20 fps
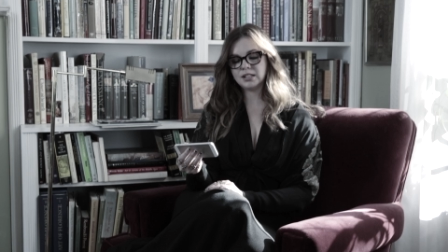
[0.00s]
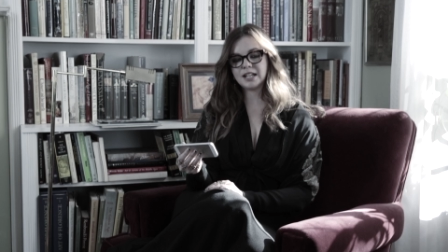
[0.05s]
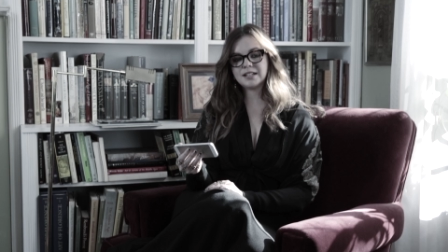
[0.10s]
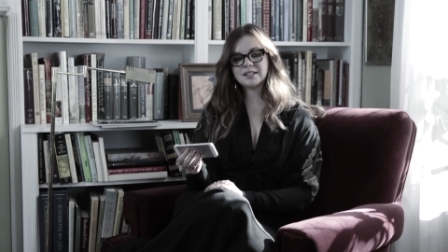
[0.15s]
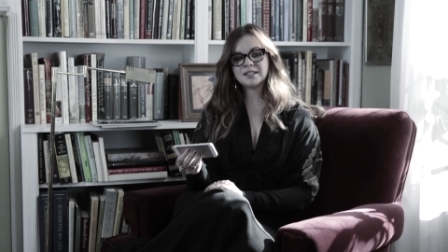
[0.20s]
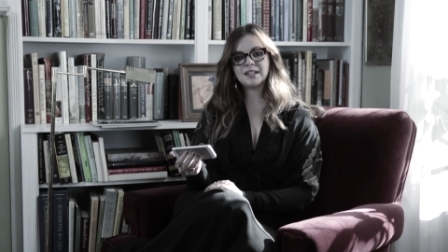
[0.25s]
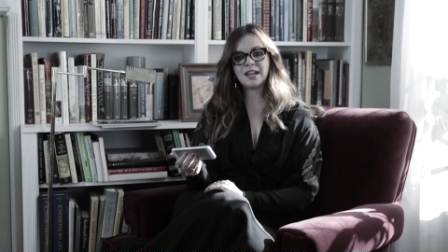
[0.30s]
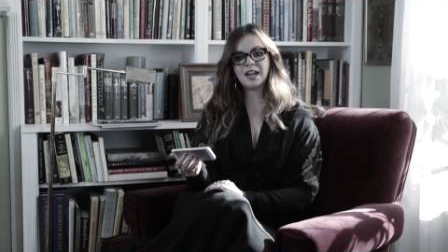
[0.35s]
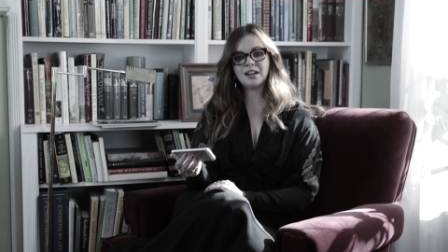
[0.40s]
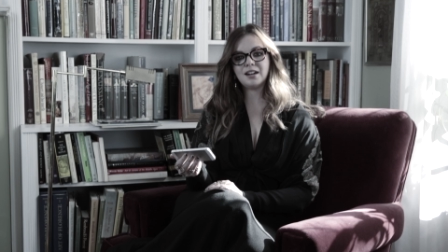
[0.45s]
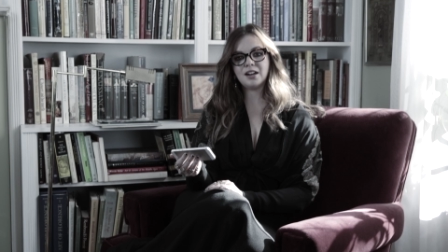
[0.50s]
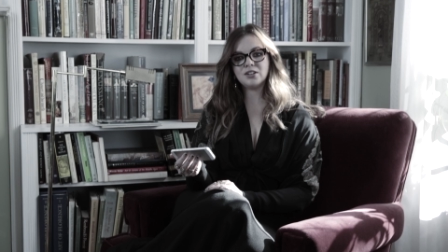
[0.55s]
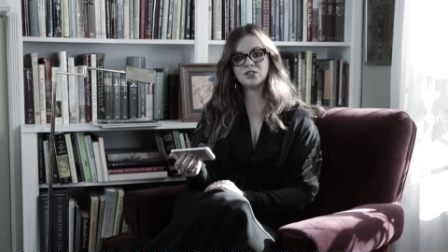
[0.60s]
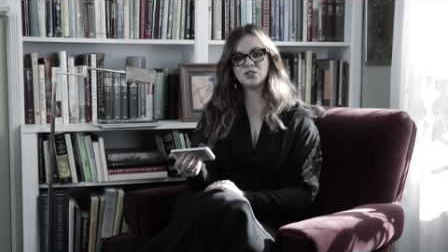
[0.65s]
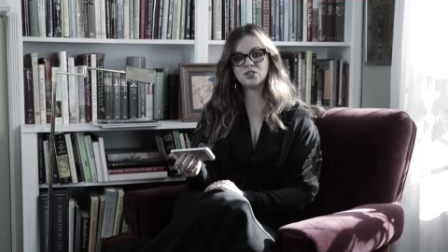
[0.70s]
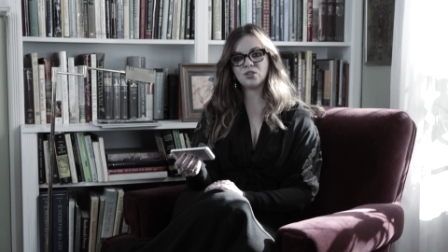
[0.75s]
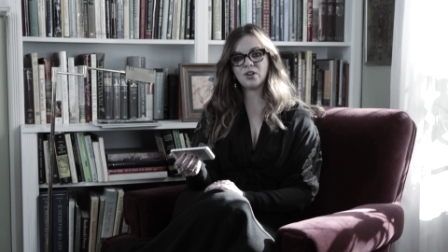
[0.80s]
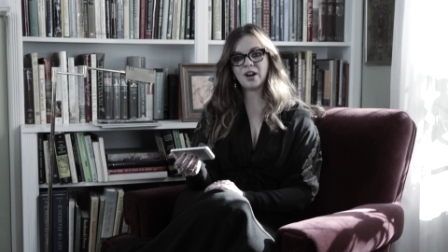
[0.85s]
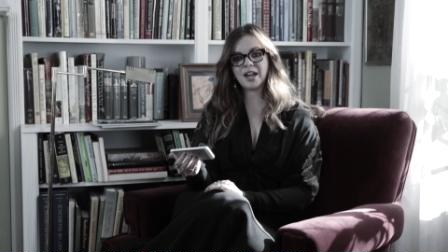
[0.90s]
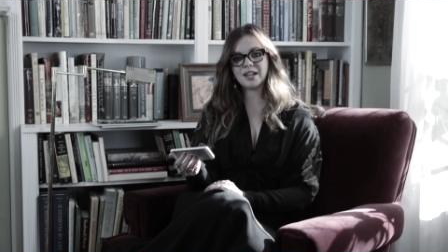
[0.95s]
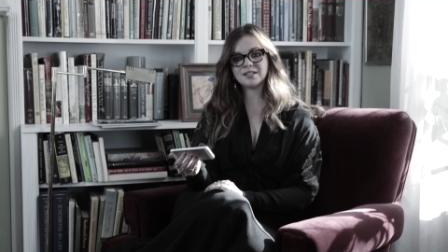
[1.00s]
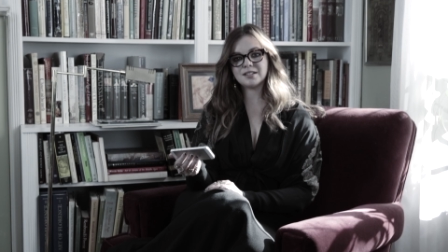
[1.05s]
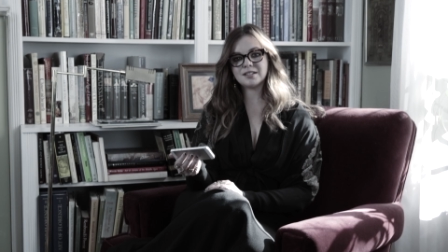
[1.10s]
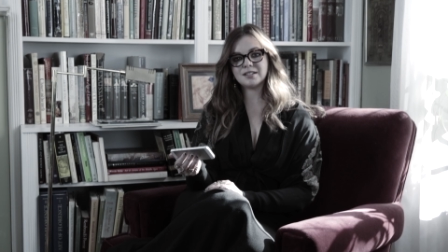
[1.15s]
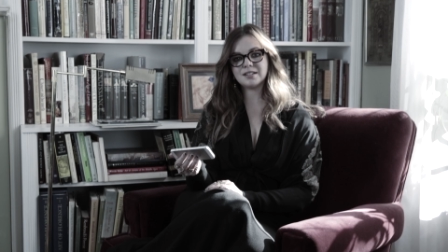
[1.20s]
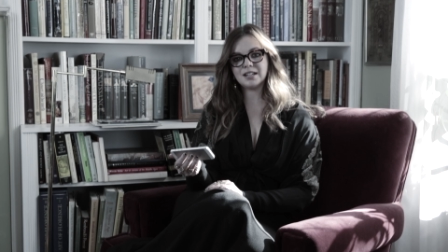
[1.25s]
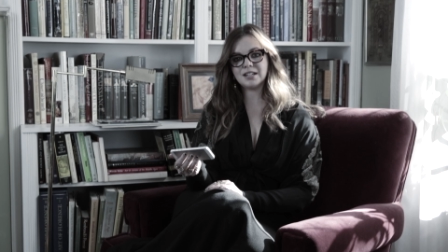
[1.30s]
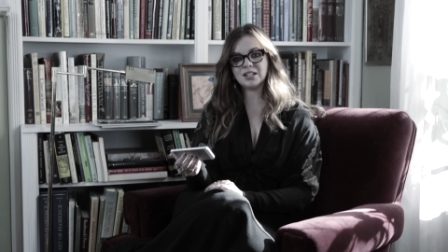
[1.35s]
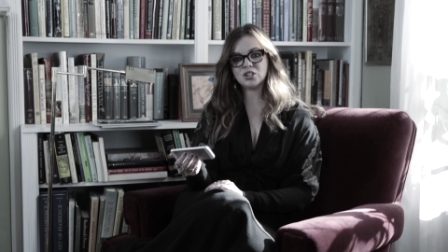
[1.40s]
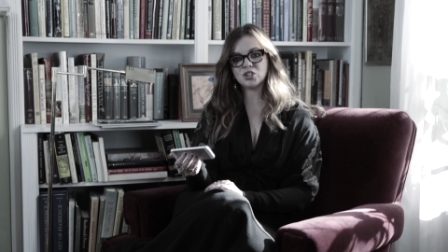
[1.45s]
Let's get
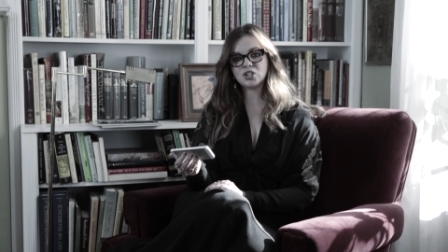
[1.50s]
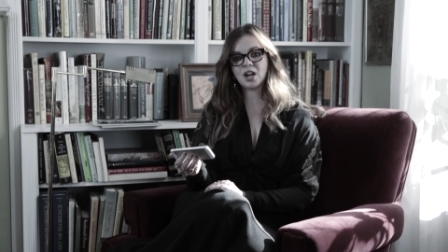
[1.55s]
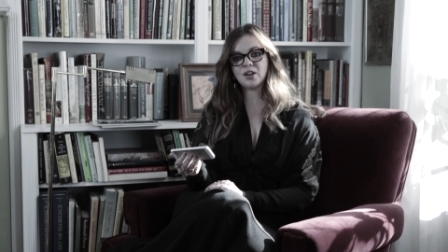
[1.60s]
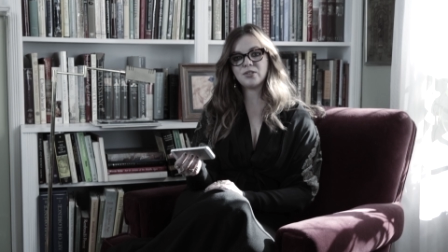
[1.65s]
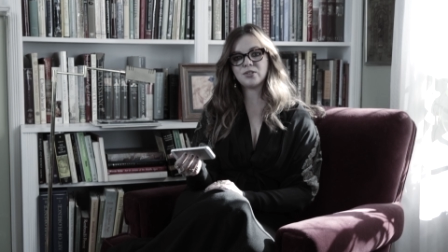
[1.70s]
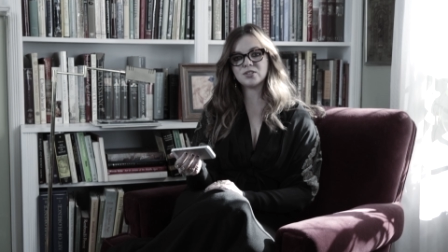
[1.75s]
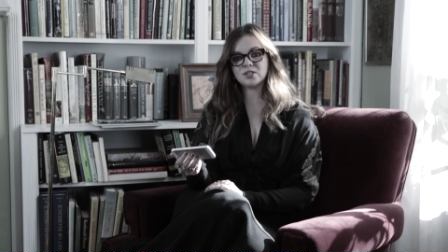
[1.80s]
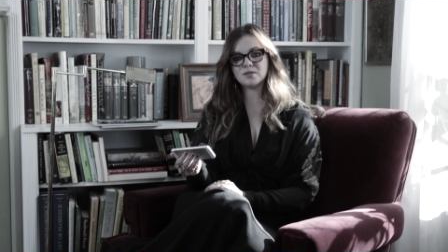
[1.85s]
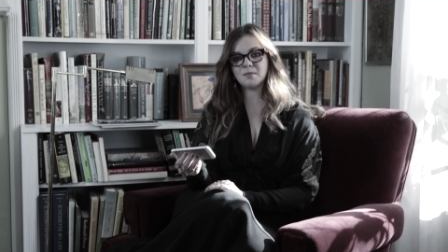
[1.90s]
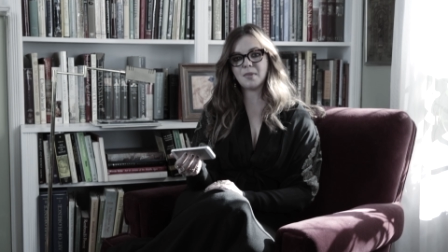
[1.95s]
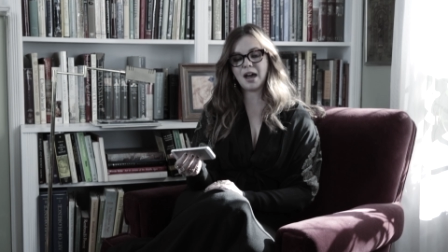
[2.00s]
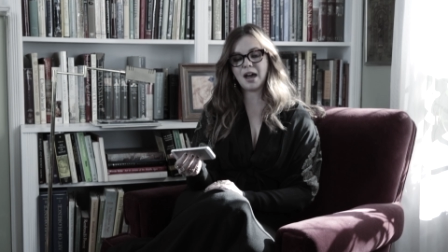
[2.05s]
undressed in each other's